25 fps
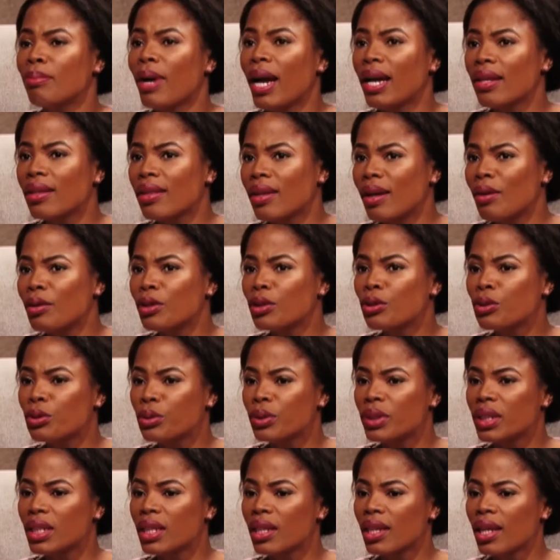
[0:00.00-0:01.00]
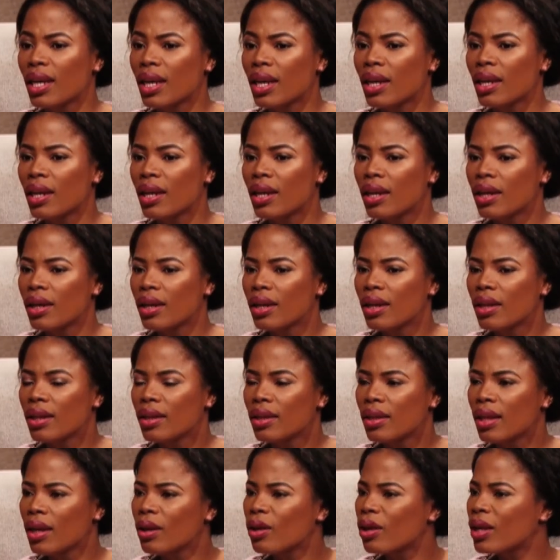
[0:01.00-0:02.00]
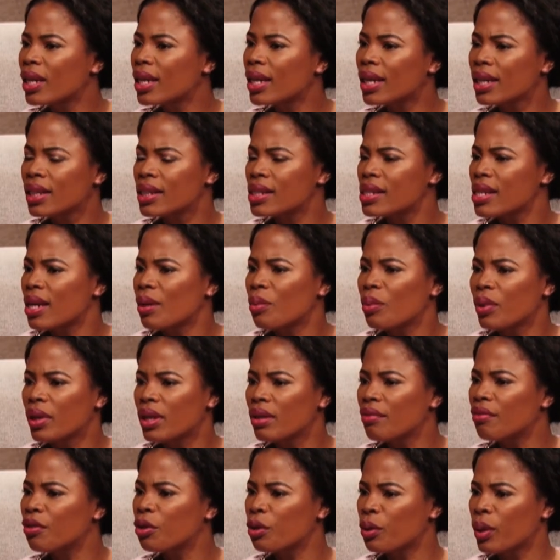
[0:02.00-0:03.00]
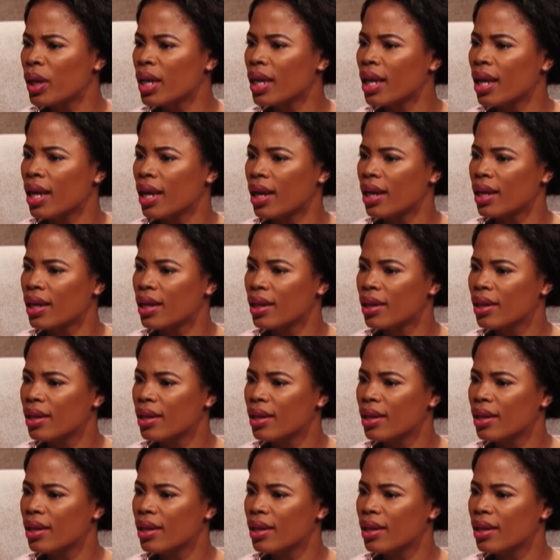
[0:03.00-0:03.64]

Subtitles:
month I was shooting there, they already said, we're giving you a year.